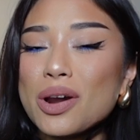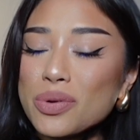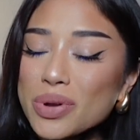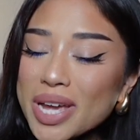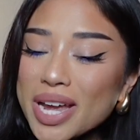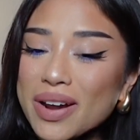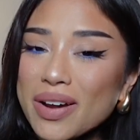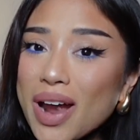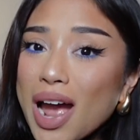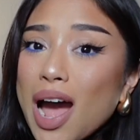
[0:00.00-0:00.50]
I don't
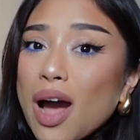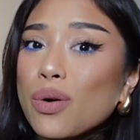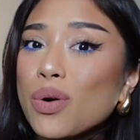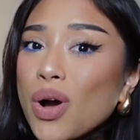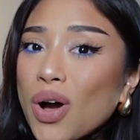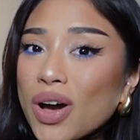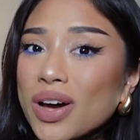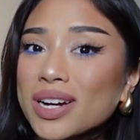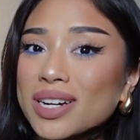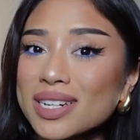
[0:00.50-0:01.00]
care how
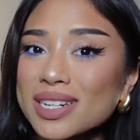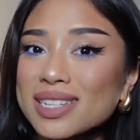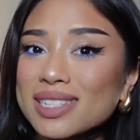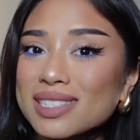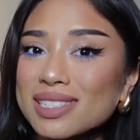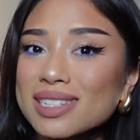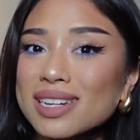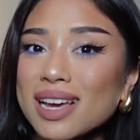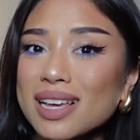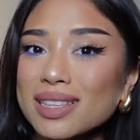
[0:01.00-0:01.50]
hot it is
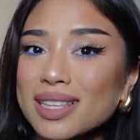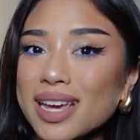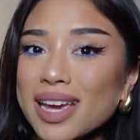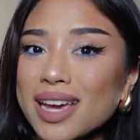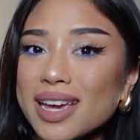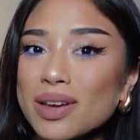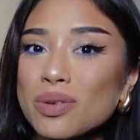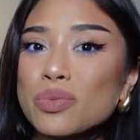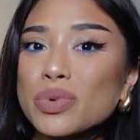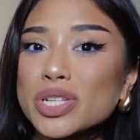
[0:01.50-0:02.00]
in
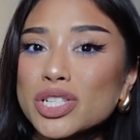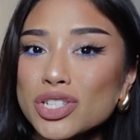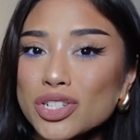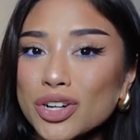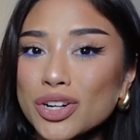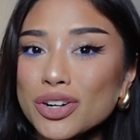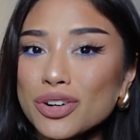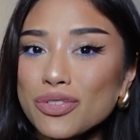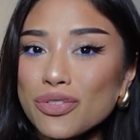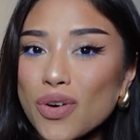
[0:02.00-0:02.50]
LA, we
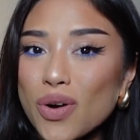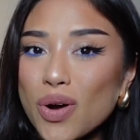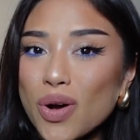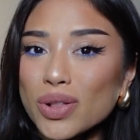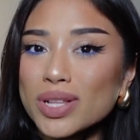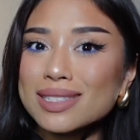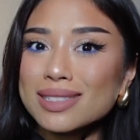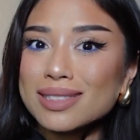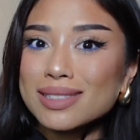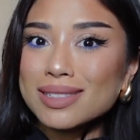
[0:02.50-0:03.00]
started
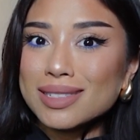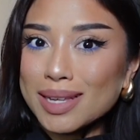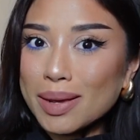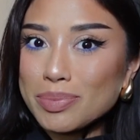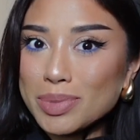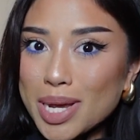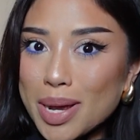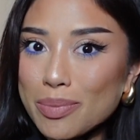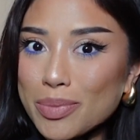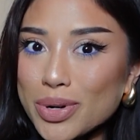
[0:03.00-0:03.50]
fall in
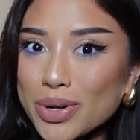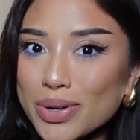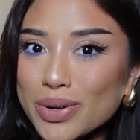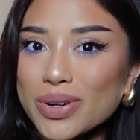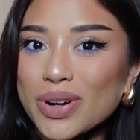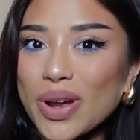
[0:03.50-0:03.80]
September,